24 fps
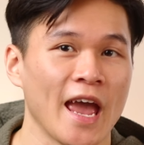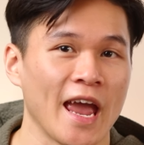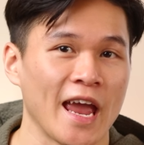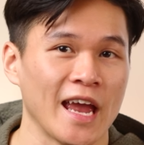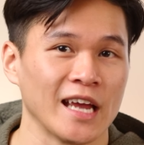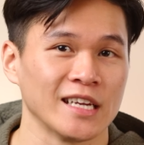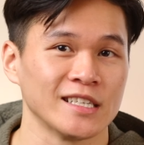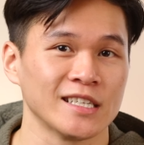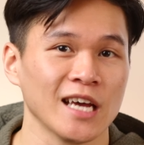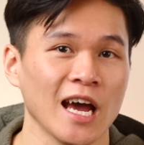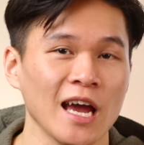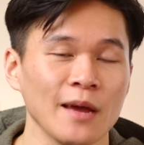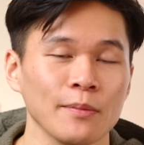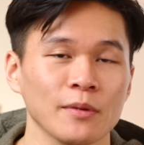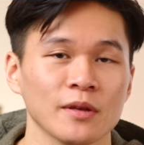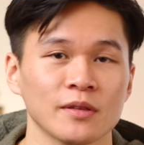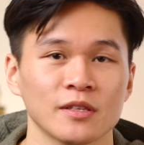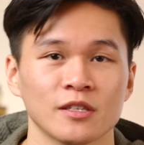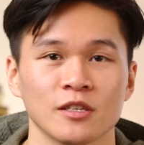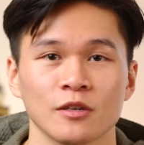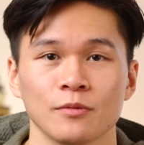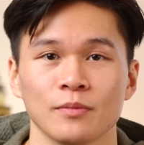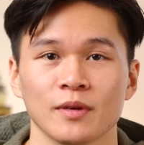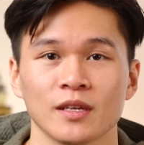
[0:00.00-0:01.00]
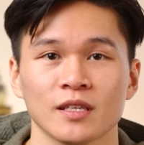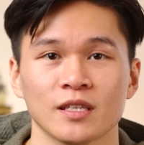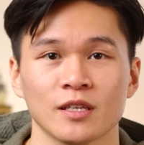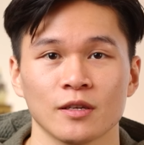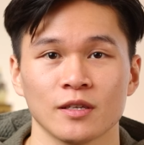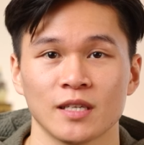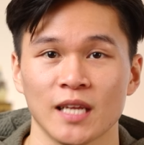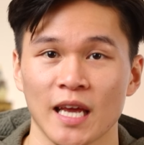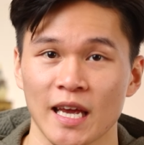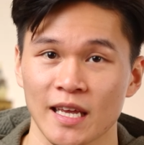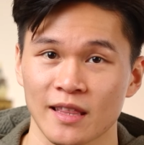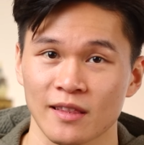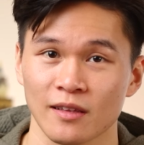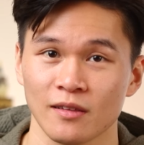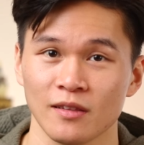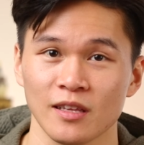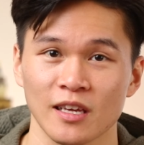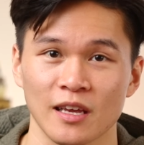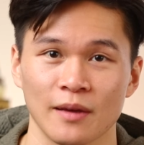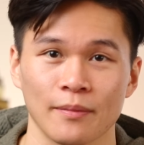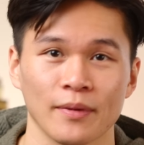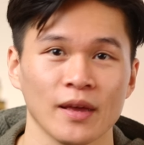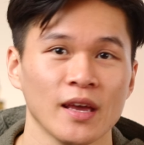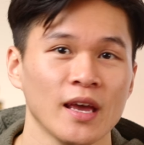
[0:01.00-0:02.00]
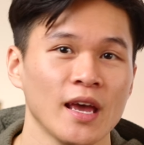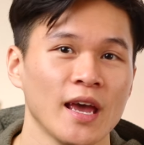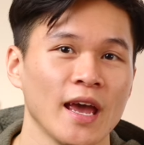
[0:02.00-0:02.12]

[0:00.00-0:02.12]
and time consuming to take the leap.